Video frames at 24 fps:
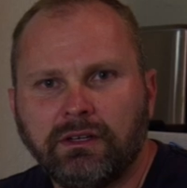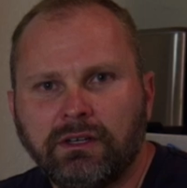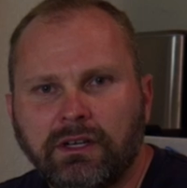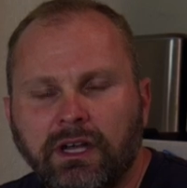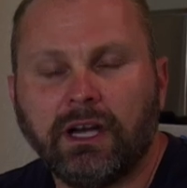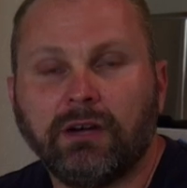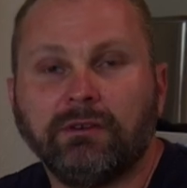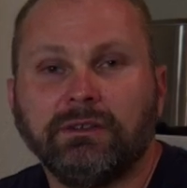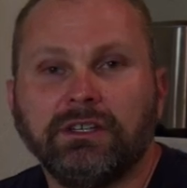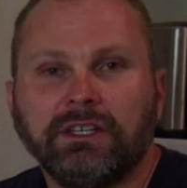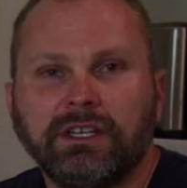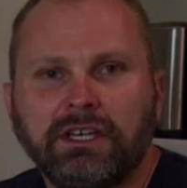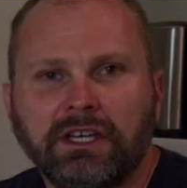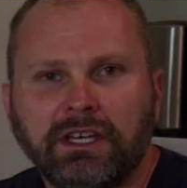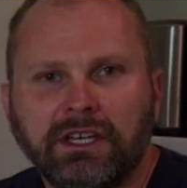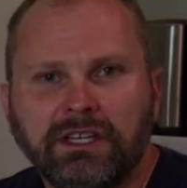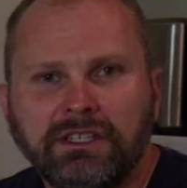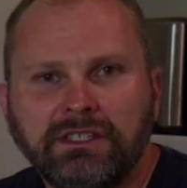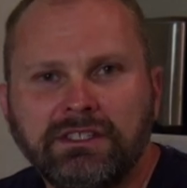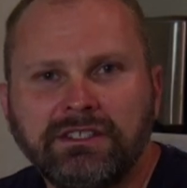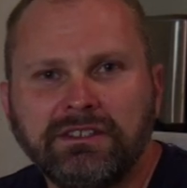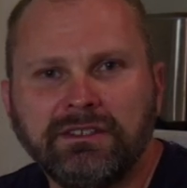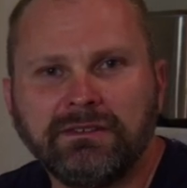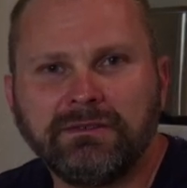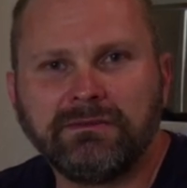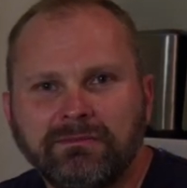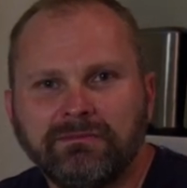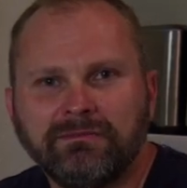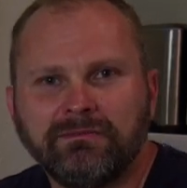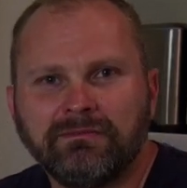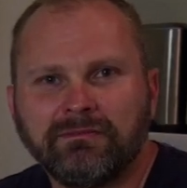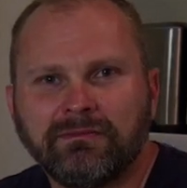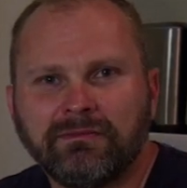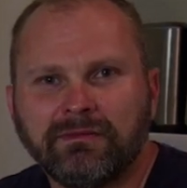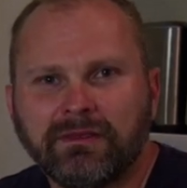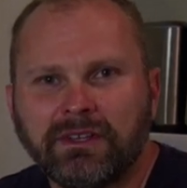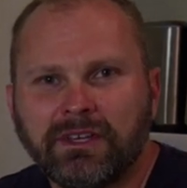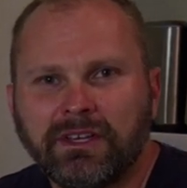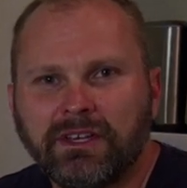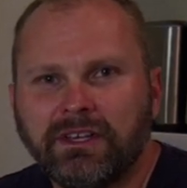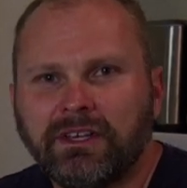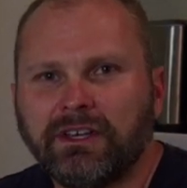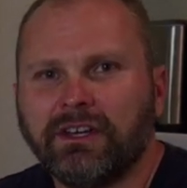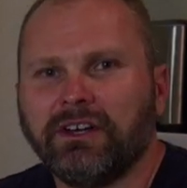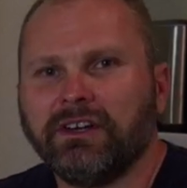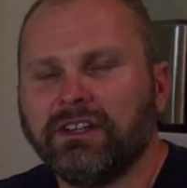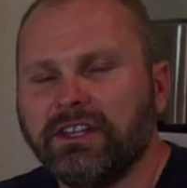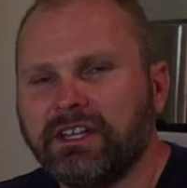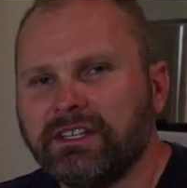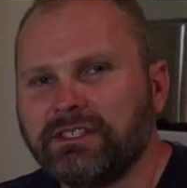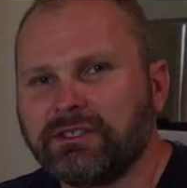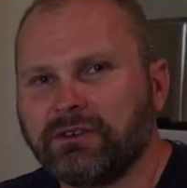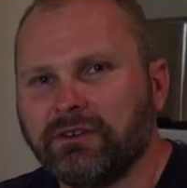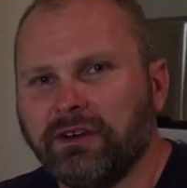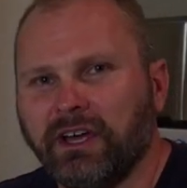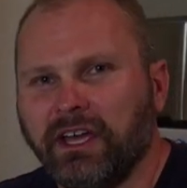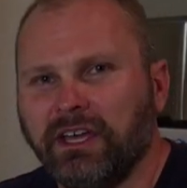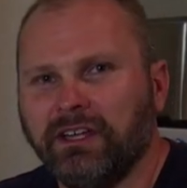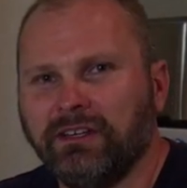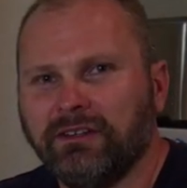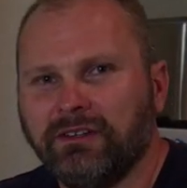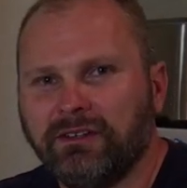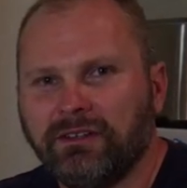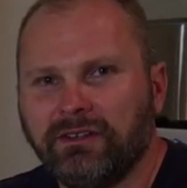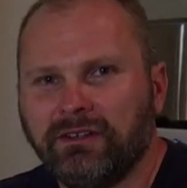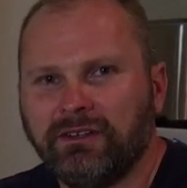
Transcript: How are the kids? Oh, that's great.